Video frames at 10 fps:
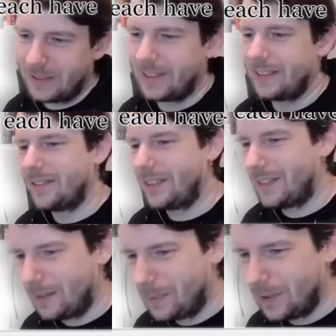there is no
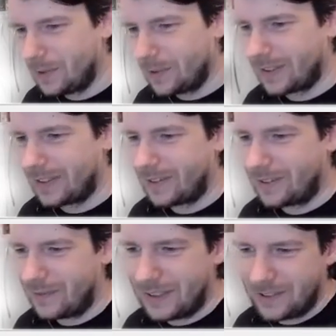SCCP user. So
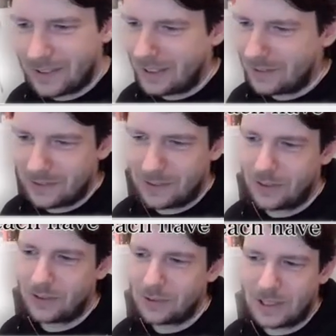it means you cannot
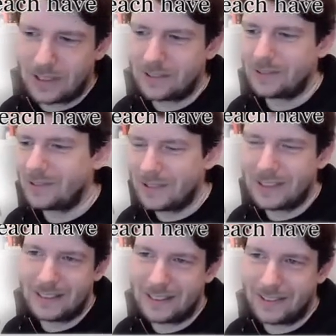use SUA to
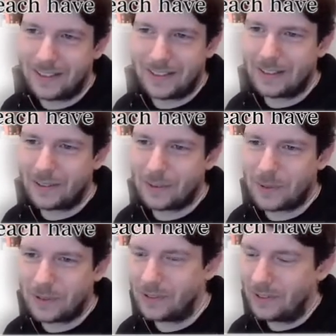translate those
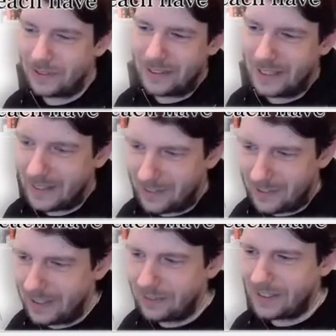protocols. So they
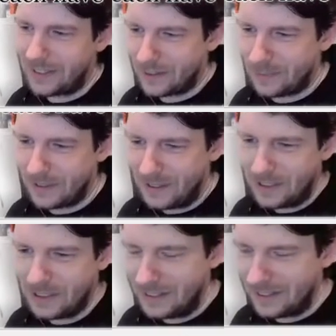all have their
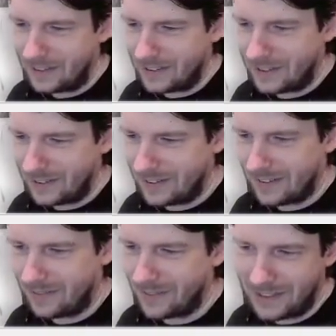explanation. It's not just
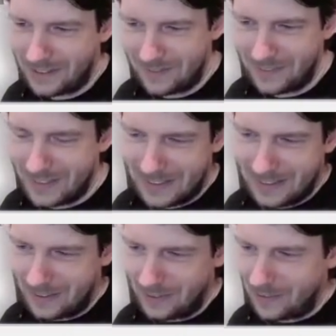some random,
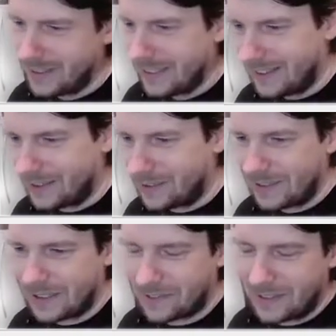they
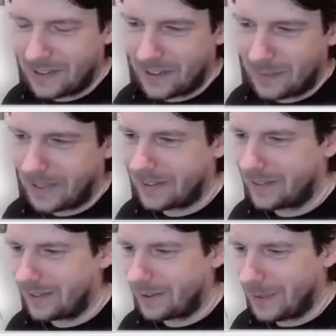couldn't agree on a spec,
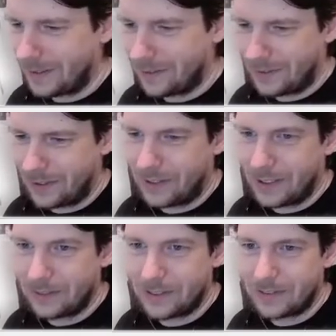so they specified
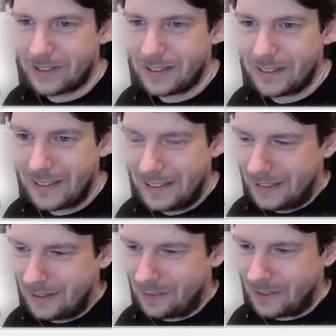5 different
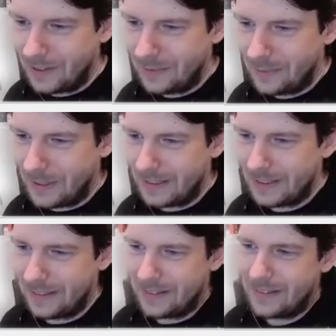ones, but it
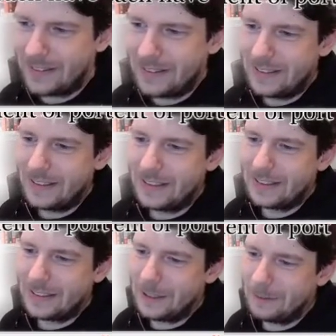is indeed
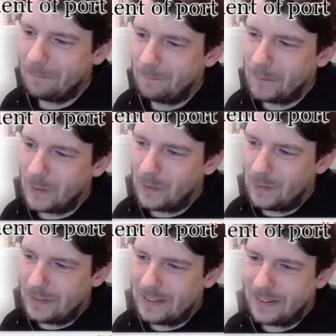all